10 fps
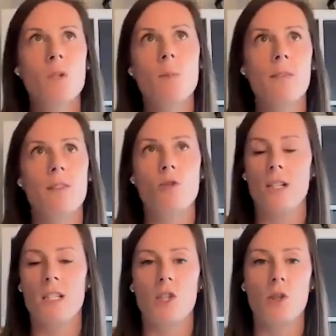was a bit of a
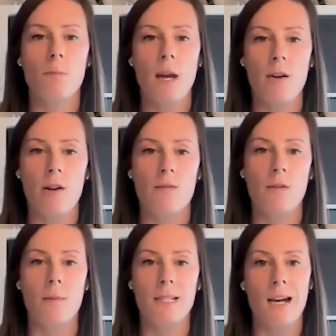transition period
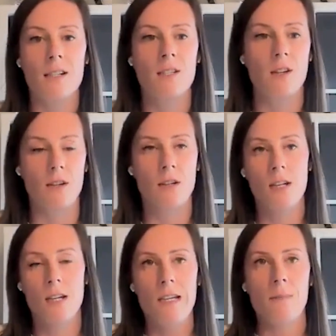for my dad. So
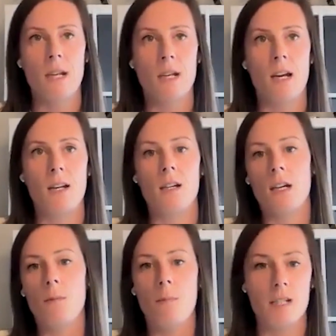my dad had a
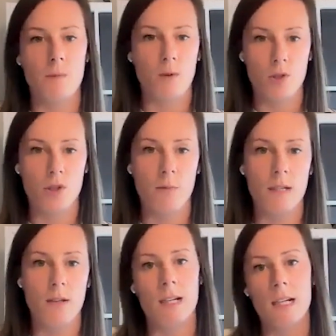kind of big sponsorship
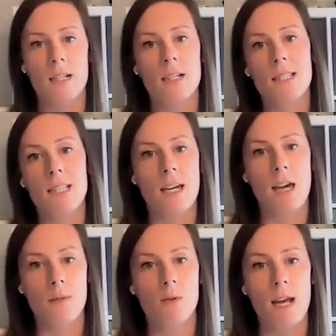deal that kind of, as that
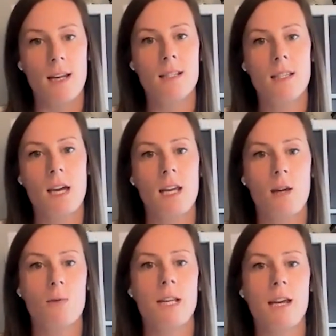came to an end, then
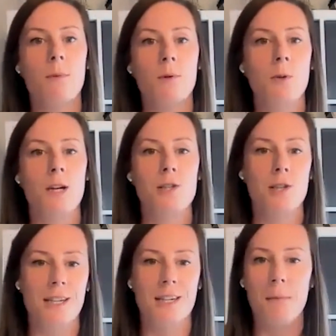he was able to
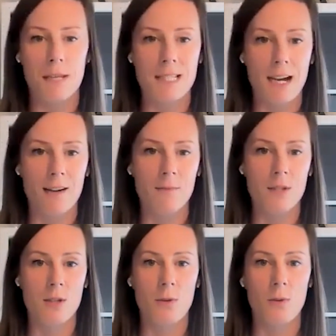actually commit time
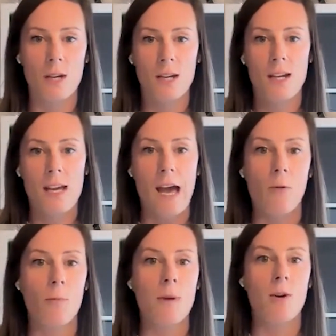to
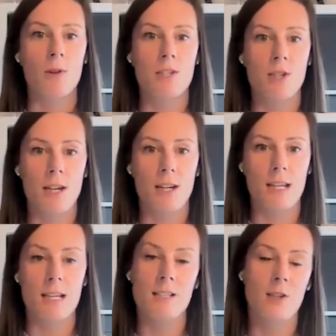help me on this
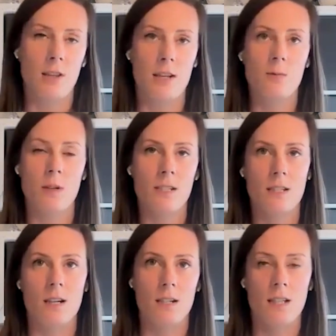journey. And so that's when I
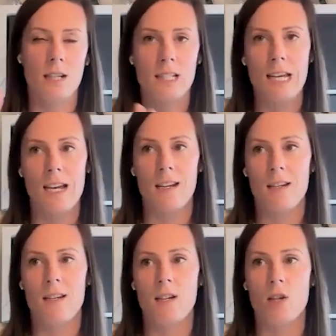started at
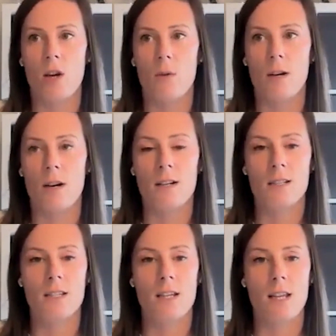10 in
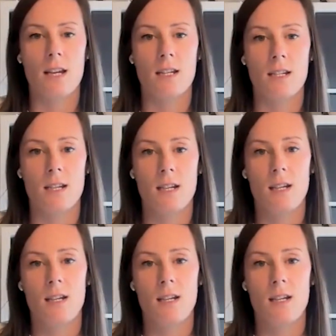go-karts and then